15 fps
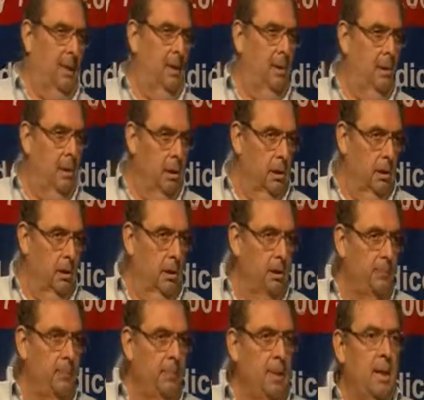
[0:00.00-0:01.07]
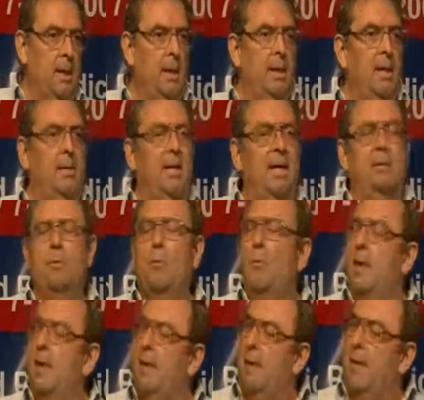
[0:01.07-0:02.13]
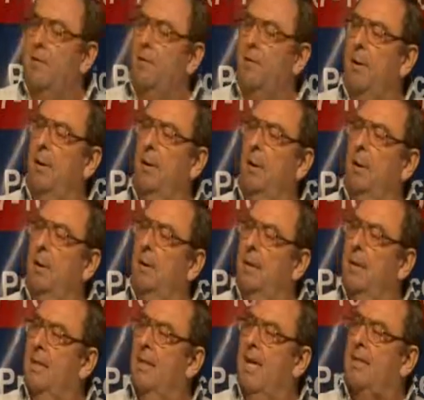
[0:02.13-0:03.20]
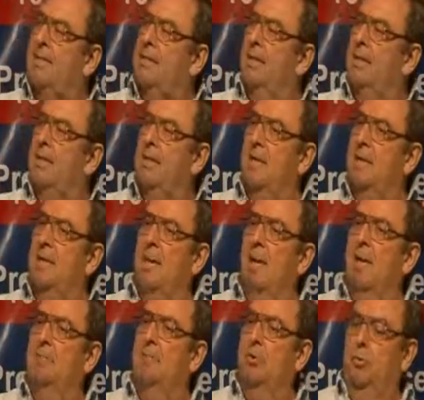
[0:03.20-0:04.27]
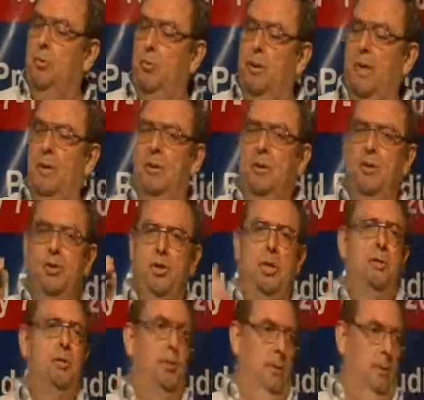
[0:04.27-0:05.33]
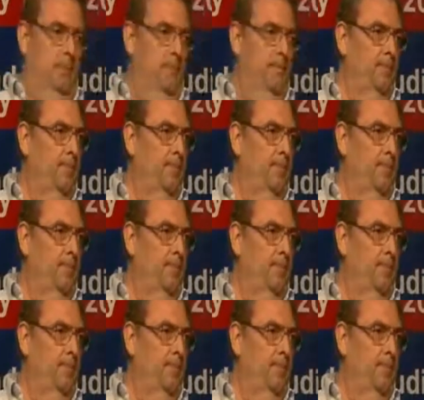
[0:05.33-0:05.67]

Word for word: learn that whenever the Nazis came to that junction,